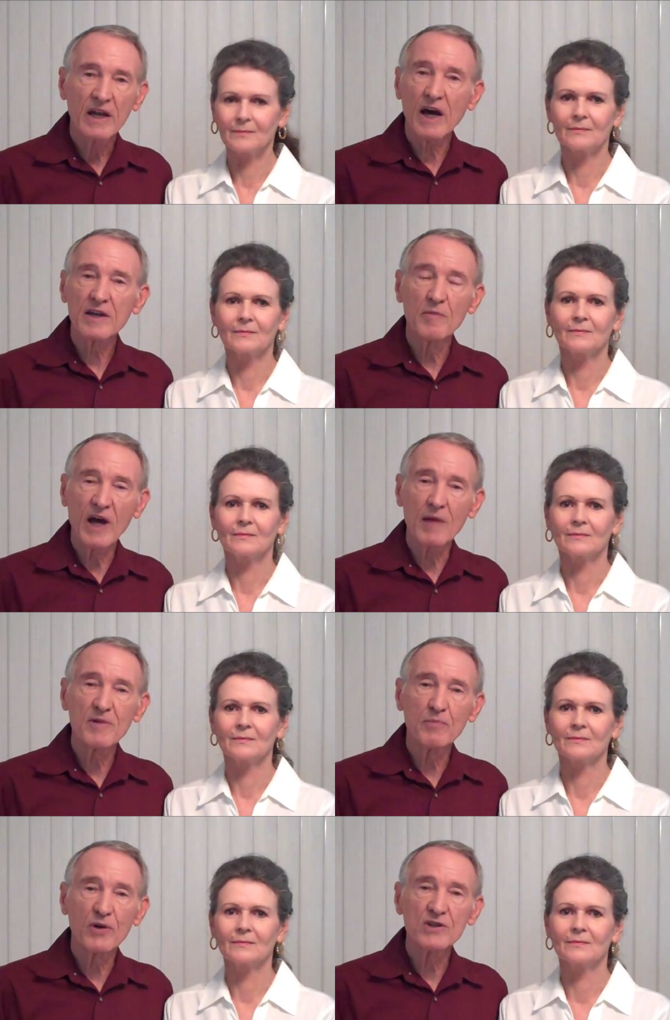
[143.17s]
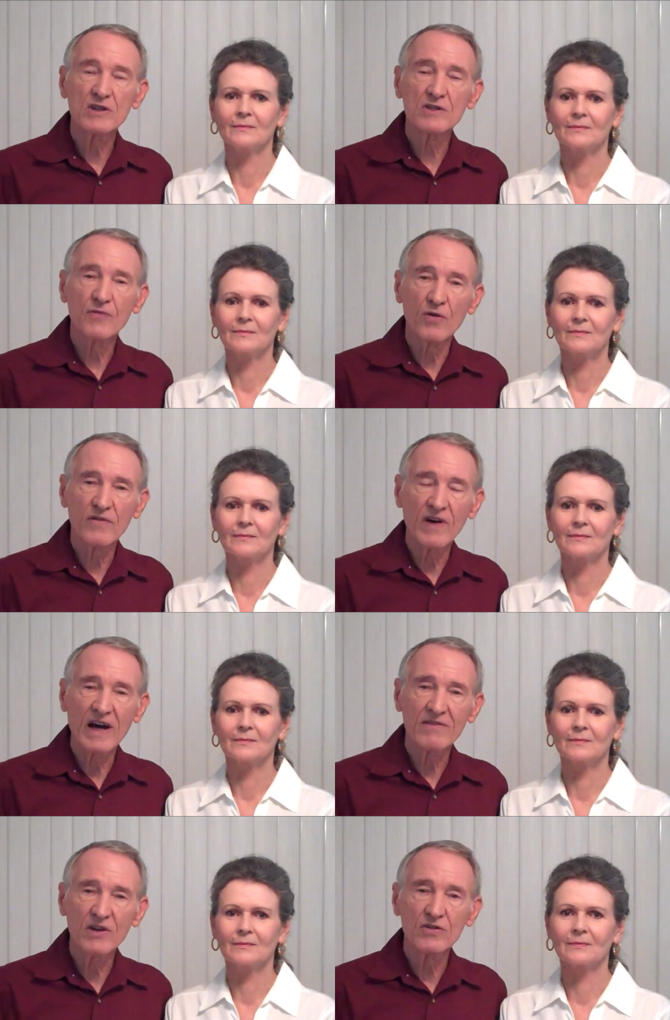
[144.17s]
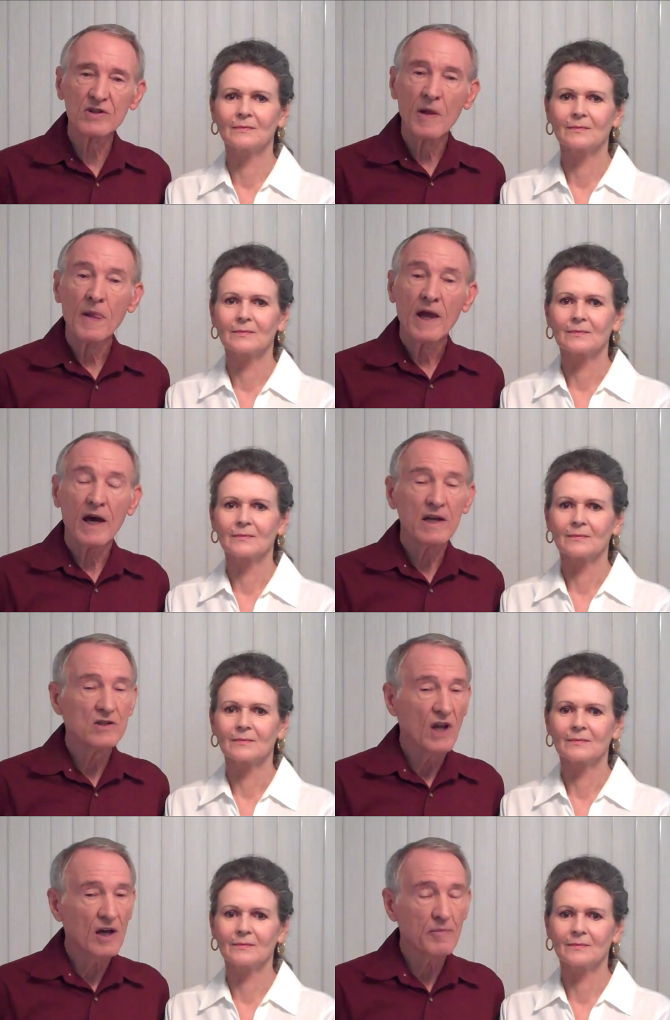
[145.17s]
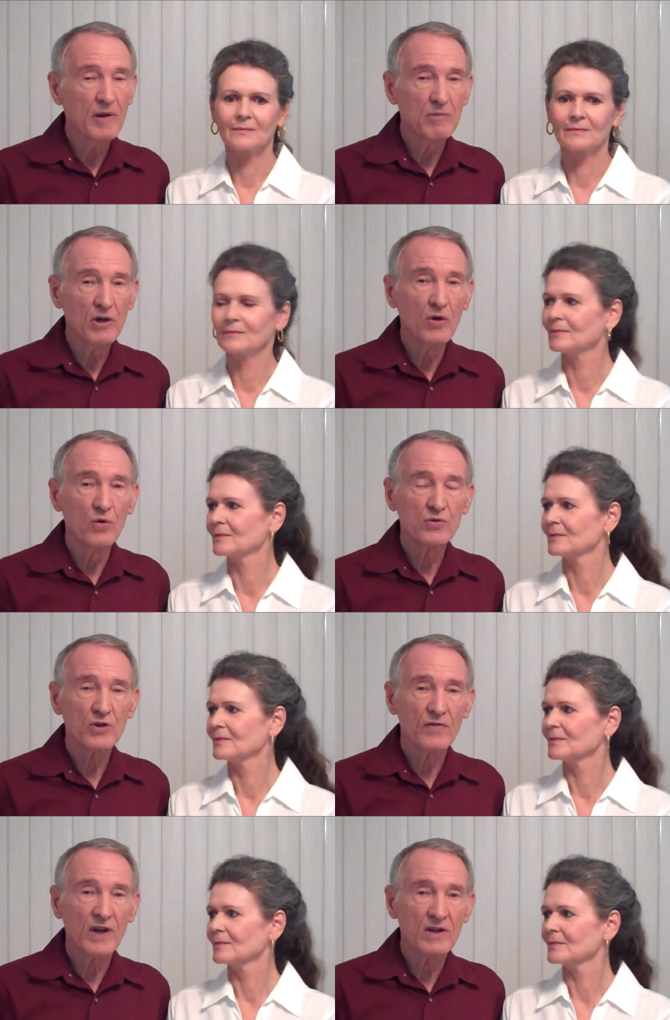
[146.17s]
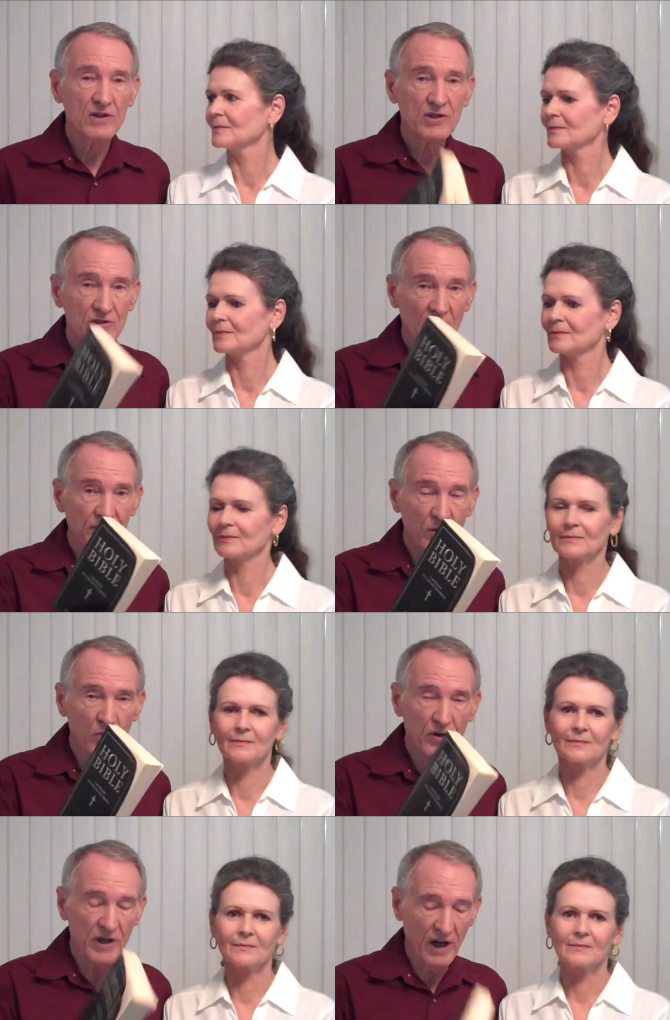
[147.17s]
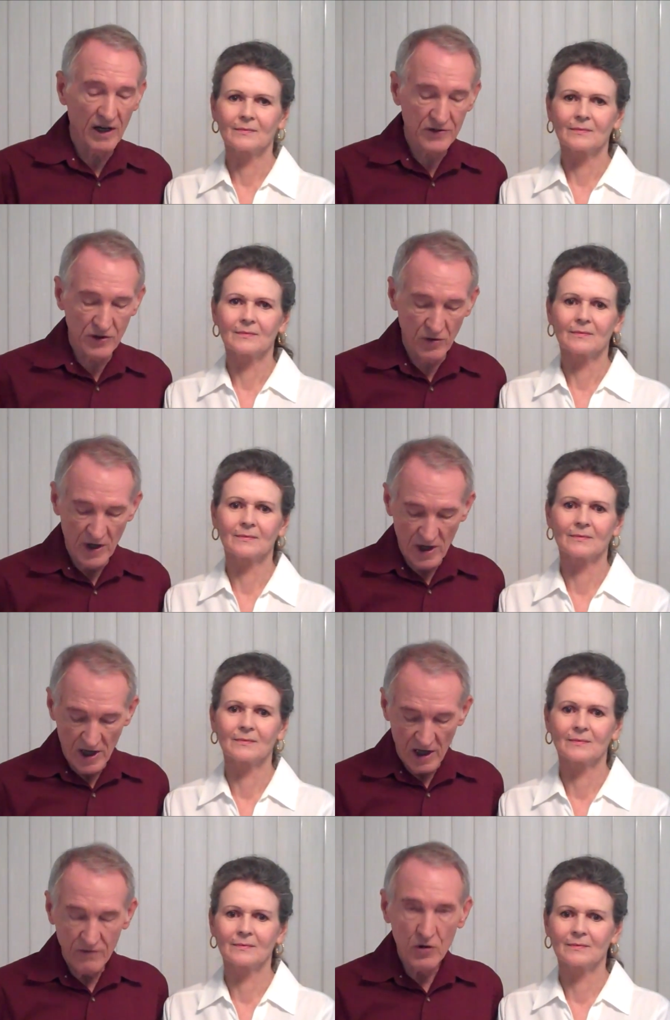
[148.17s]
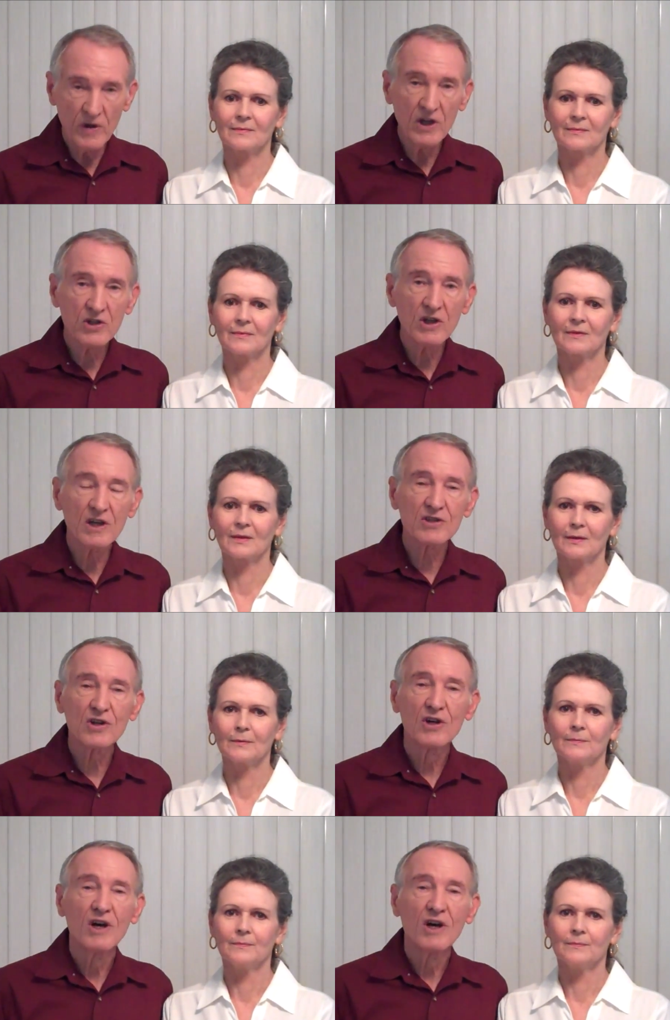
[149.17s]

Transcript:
Speaker 1: And I've been, I've been preaching this 45 years, and there's a lot of people know that this is not the Word of God. So if you eat this,